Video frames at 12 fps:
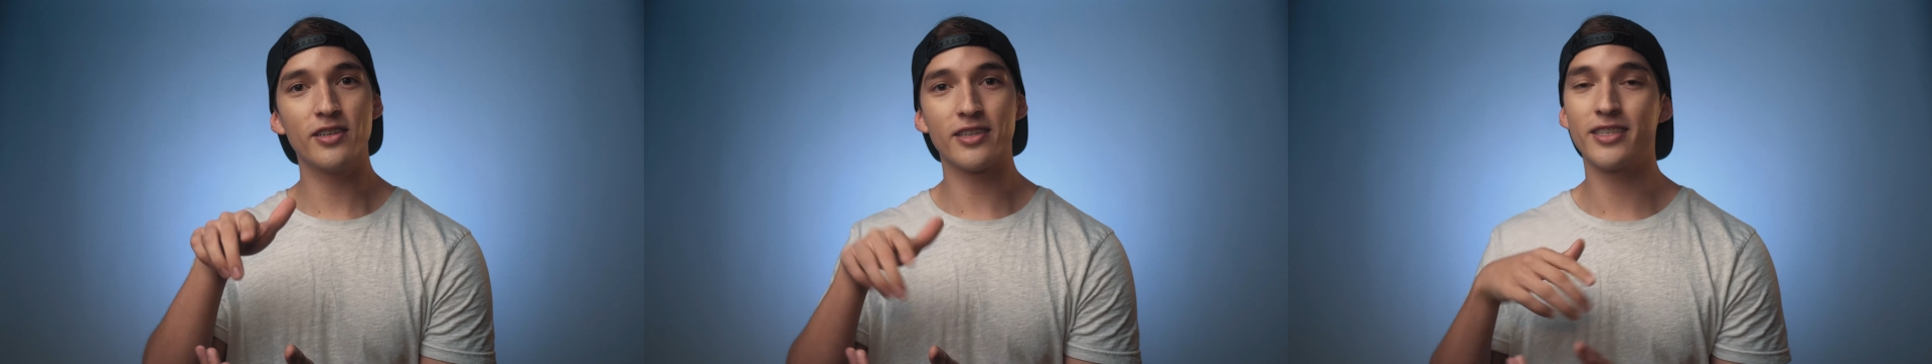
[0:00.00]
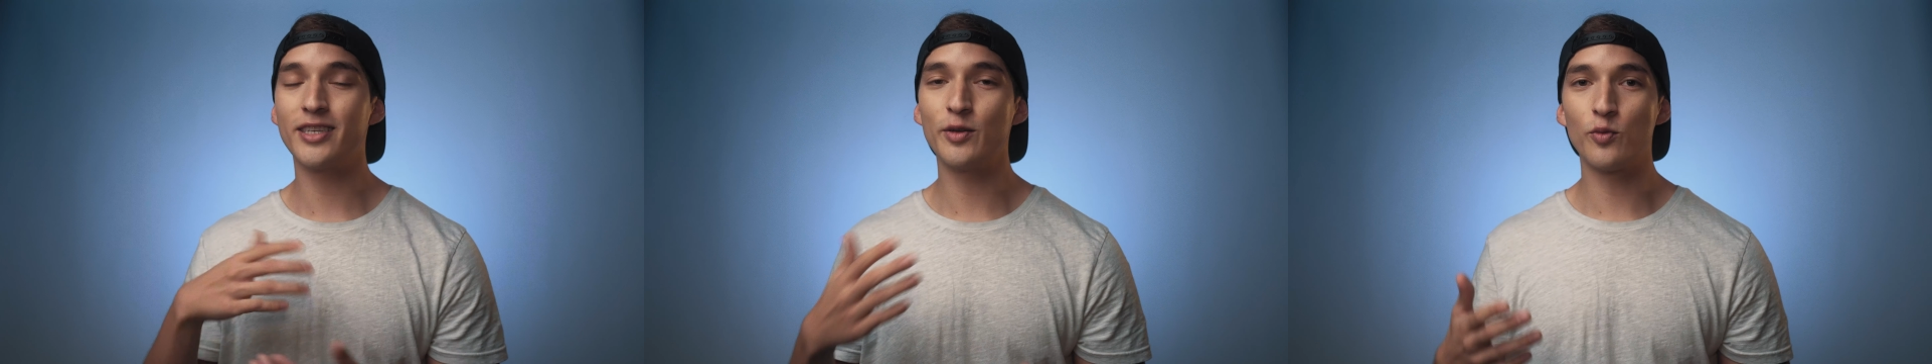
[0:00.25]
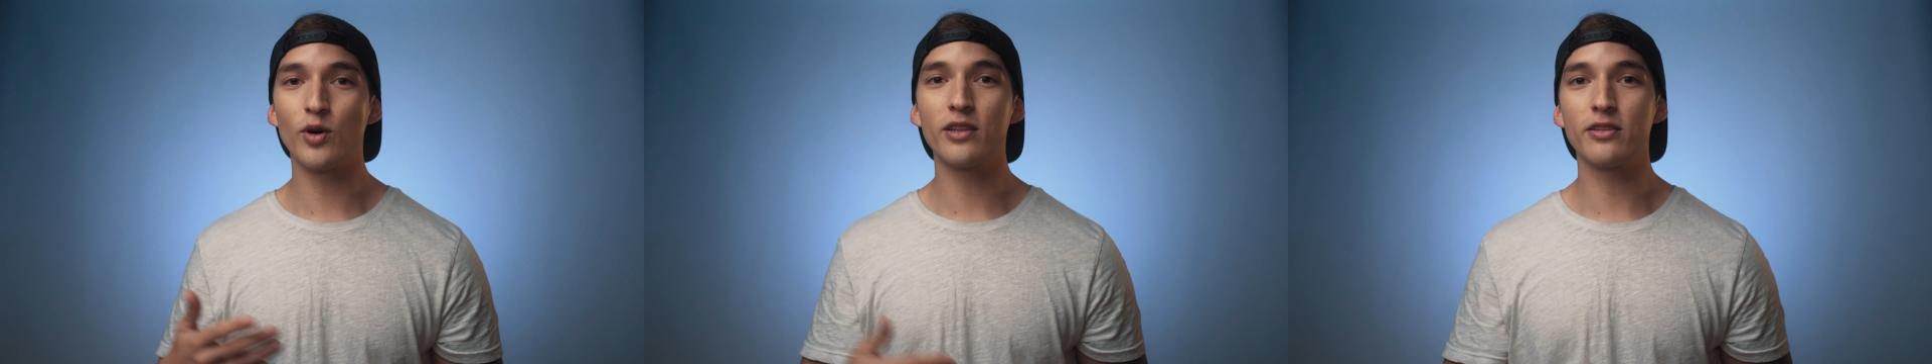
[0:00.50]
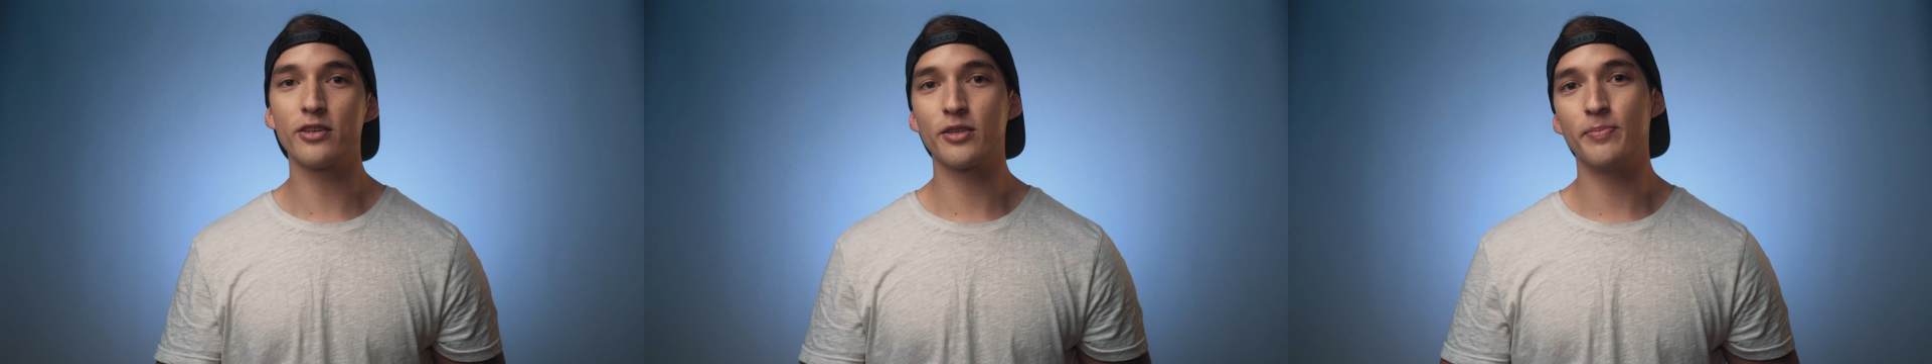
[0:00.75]
to see what
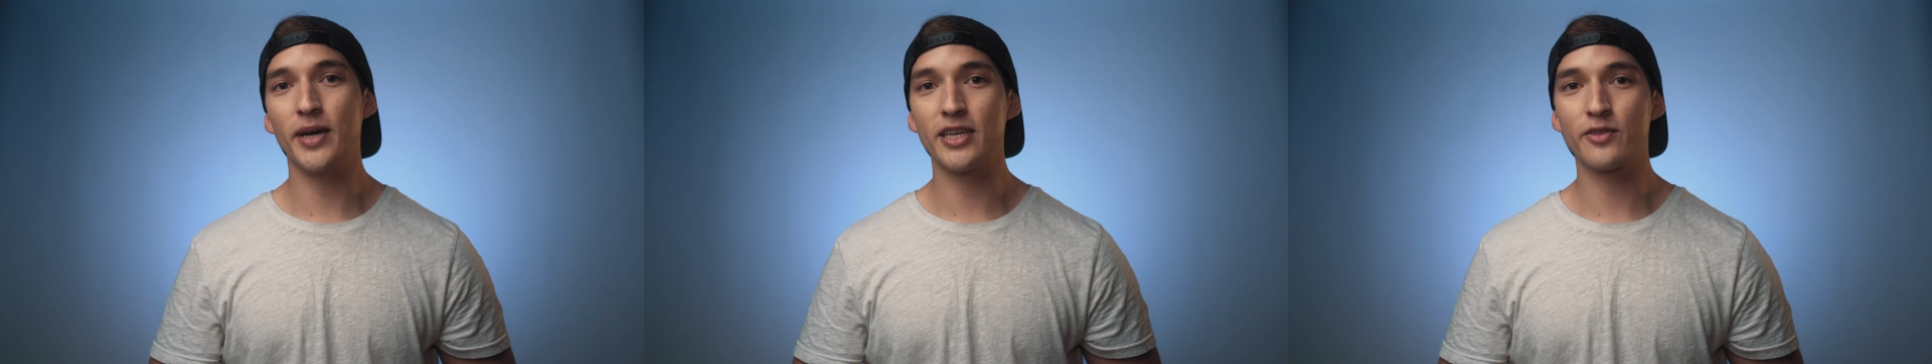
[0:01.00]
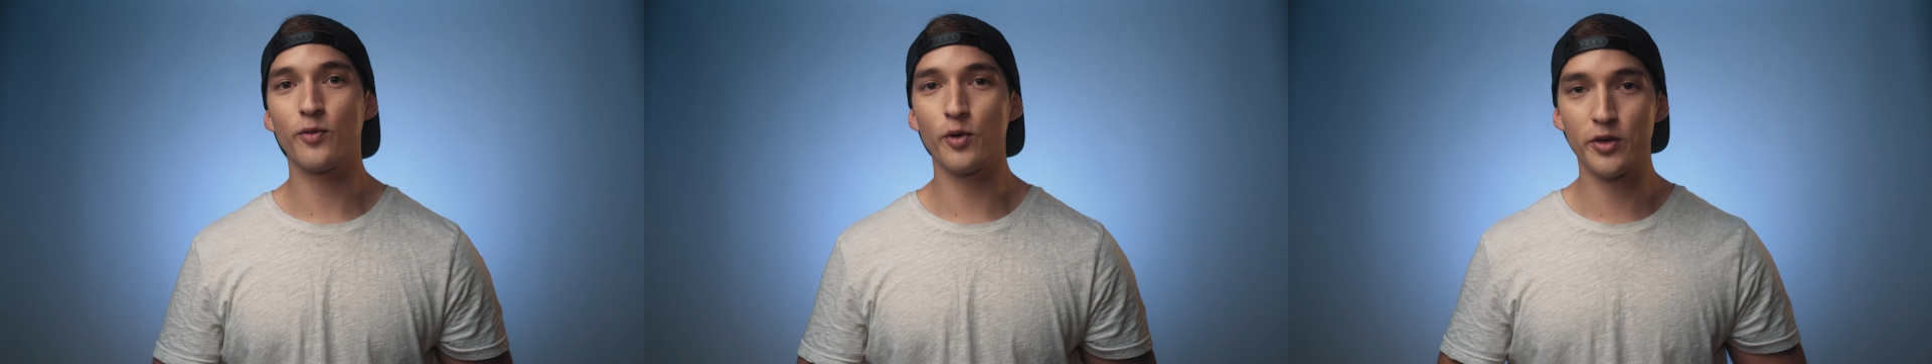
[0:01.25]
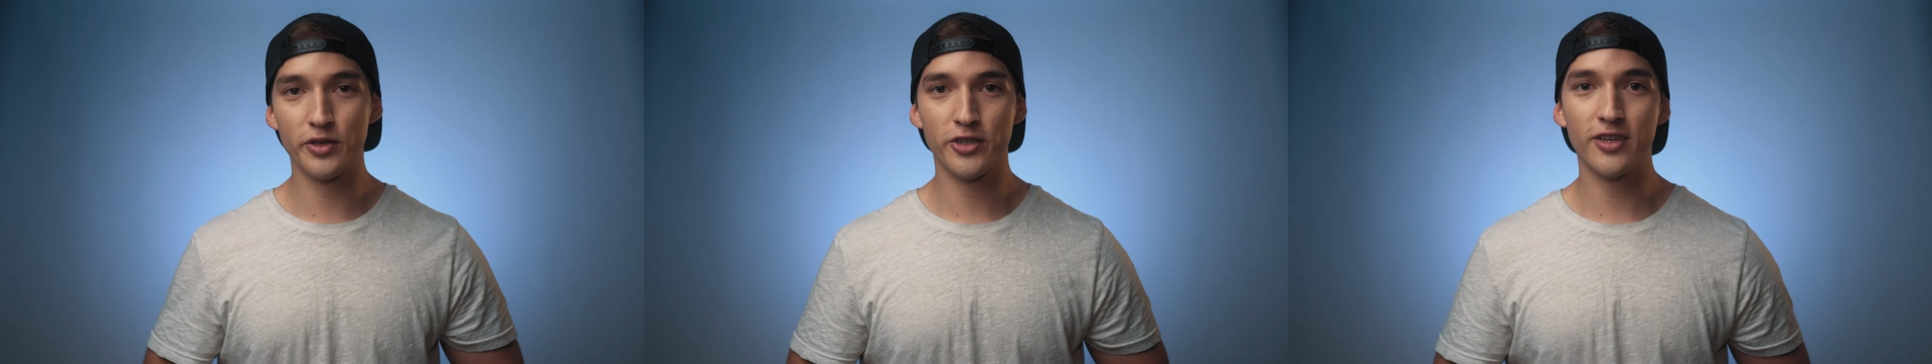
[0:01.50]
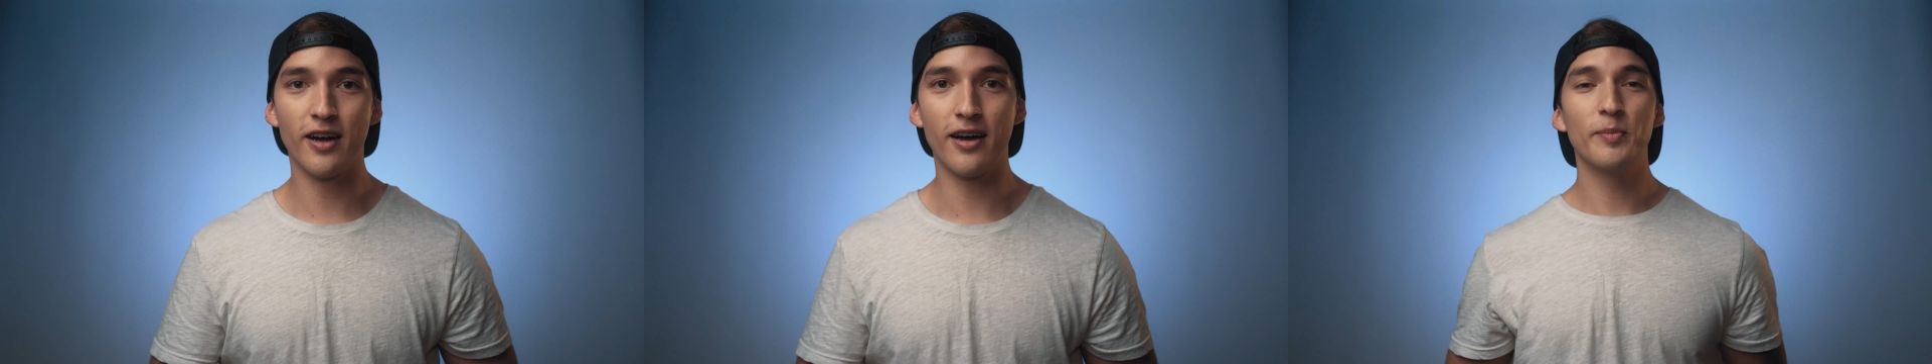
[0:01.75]
looks best for your
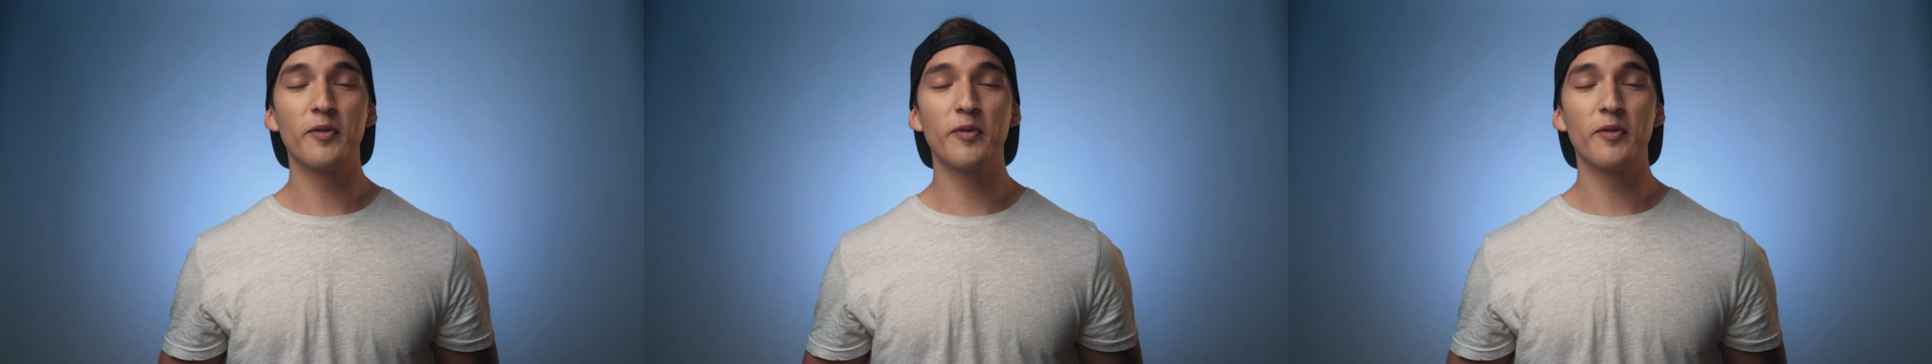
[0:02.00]
shot.